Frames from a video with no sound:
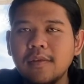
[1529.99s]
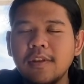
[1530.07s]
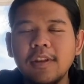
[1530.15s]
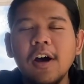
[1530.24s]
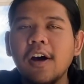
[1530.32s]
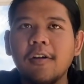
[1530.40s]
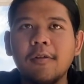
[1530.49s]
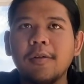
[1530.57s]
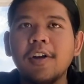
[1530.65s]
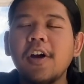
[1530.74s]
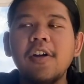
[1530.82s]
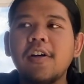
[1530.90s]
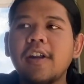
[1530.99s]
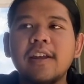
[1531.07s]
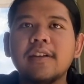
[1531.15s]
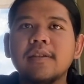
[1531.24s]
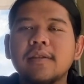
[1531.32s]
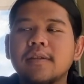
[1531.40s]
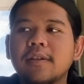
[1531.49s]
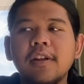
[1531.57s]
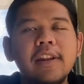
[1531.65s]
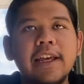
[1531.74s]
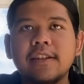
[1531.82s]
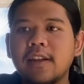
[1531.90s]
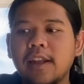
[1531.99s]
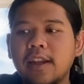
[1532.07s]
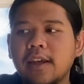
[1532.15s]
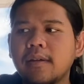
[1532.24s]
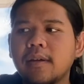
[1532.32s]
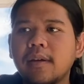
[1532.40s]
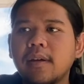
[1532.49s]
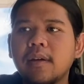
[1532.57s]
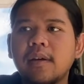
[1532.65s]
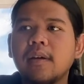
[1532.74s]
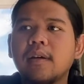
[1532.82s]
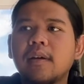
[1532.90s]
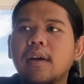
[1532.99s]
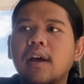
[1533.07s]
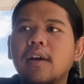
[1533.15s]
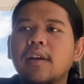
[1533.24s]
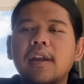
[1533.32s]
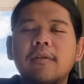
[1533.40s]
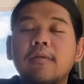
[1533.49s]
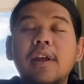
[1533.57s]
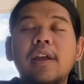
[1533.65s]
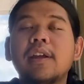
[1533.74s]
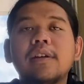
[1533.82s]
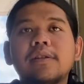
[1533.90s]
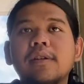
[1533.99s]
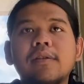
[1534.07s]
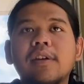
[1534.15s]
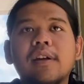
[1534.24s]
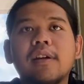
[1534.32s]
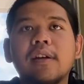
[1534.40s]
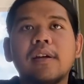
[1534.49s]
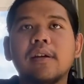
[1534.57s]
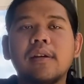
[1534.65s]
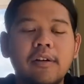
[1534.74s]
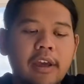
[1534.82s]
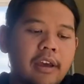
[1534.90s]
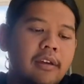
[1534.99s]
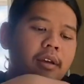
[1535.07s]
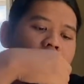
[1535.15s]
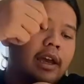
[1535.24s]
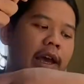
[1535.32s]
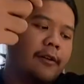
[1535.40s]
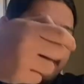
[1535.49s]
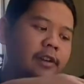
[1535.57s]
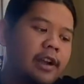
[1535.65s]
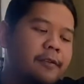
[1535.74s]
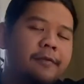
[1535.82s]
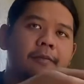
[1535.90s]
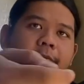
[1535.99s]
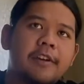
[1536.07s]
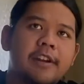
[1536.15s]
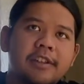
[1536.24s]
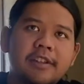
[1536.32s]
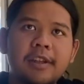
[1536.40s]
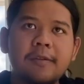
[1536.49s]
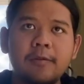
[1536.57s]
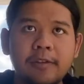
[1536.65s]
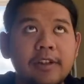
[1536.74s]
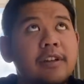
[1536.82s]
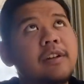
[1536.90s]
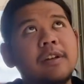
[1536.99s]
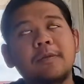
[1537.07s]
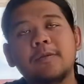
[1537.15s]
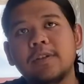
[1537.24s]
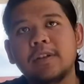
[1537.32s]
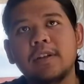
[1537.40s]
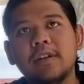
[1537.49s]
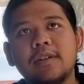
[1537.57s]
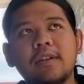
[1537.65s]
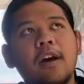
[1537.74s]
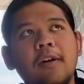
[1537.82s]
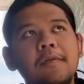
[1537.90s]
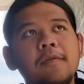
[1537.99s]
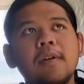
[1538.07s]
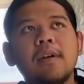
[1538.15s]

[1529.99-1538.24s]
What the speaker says: No, they not isolate, like they just don't care. Like, okay, after I finish the infusion is off,